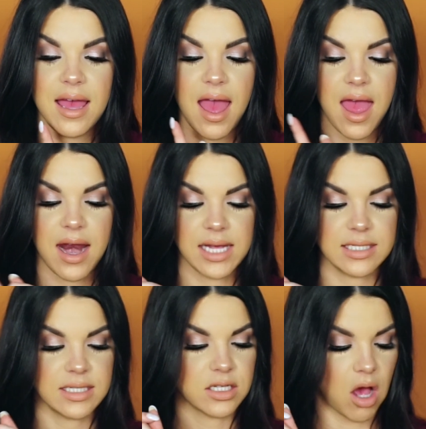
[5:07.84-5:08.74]
And I
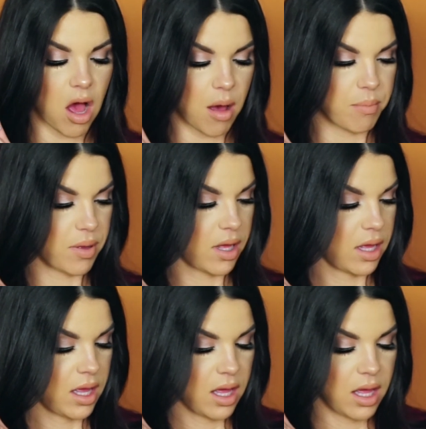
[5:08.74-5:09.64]
did top
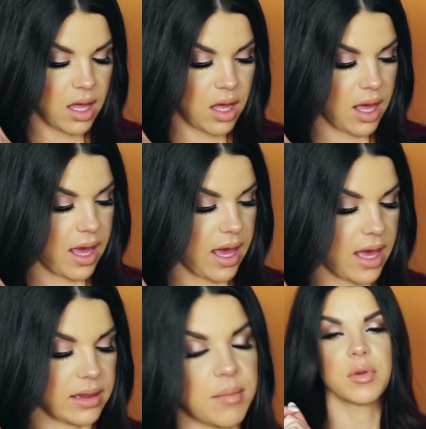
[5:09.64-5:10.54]

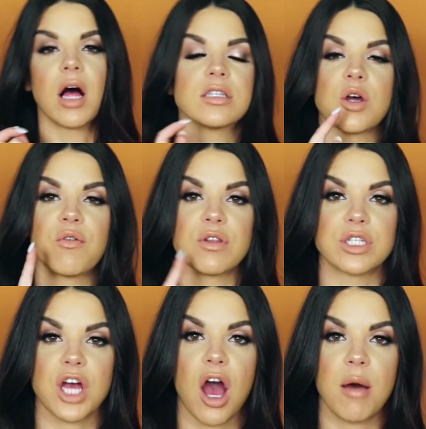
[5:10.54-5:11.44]
a lip gloss over
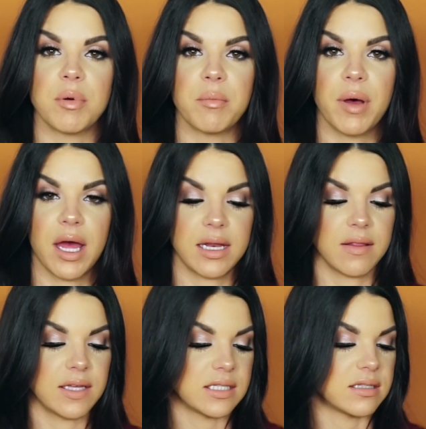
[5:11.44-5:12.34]
the top,
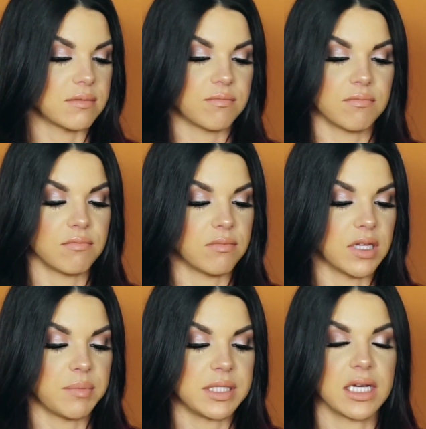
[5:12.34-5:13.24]
but this
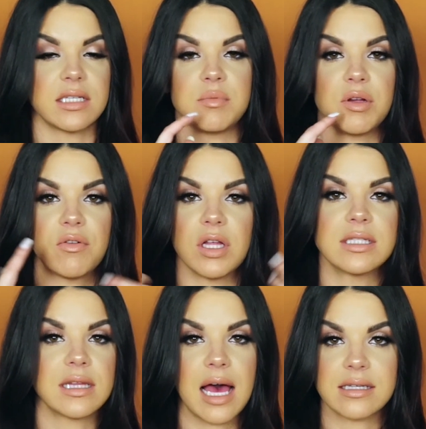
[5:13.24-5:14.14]
lipstick is beautiful.
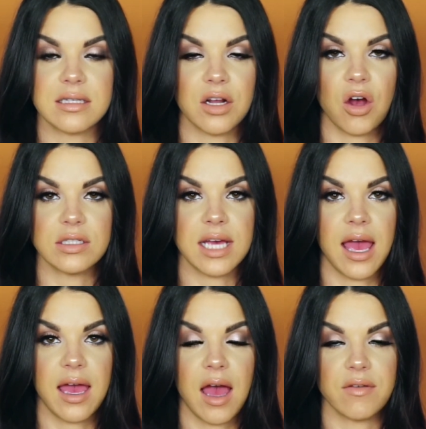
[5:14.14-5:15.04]
It's lasted all
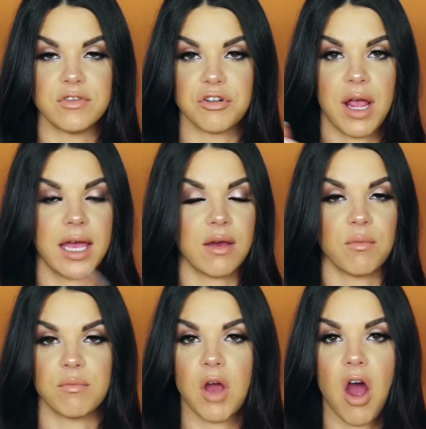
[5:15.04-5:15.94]
day. I've drank
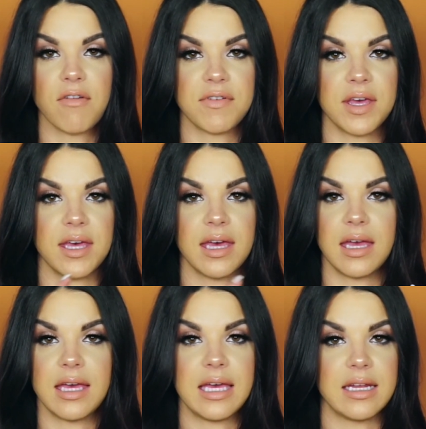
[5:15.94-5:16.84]
coffee,
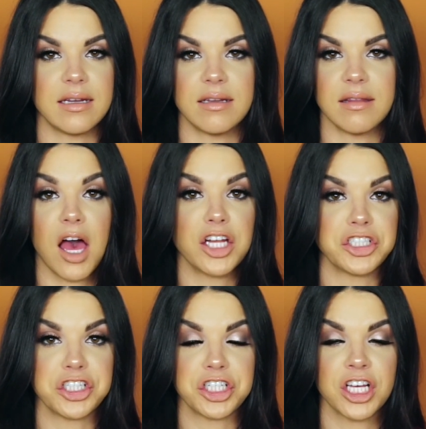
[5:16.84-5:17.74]
eaten
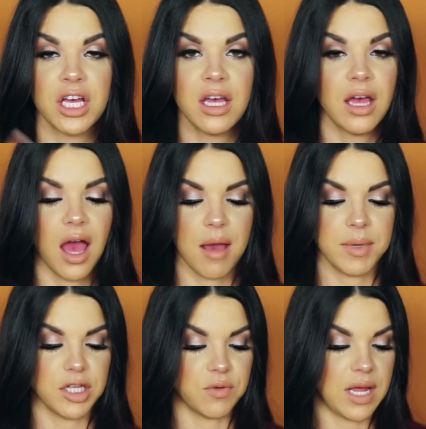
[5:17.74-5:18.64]
lunch. I
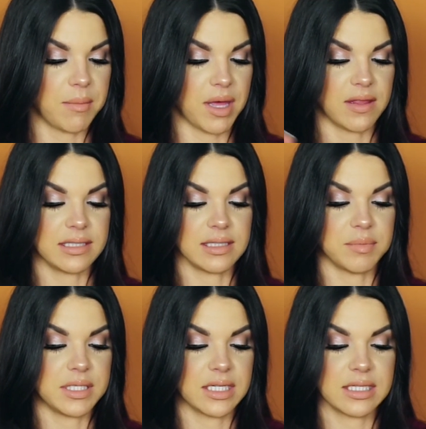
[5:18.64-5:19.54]
mean, you name it. This
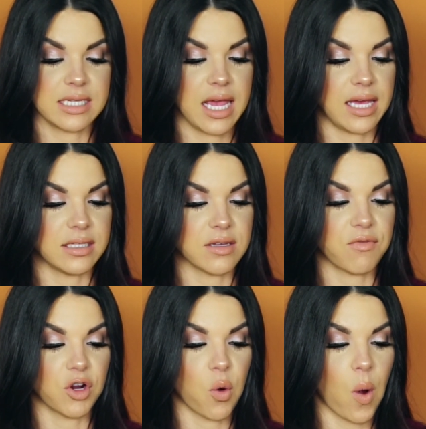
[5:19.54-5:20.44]
lipstick stays
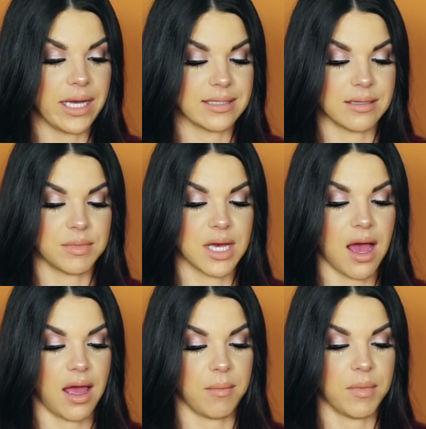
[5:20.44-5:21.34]
for quite some
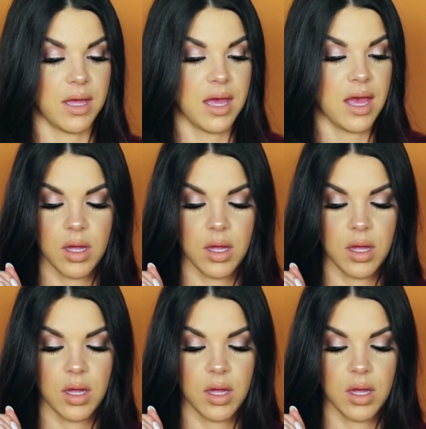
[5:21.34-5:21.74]
time.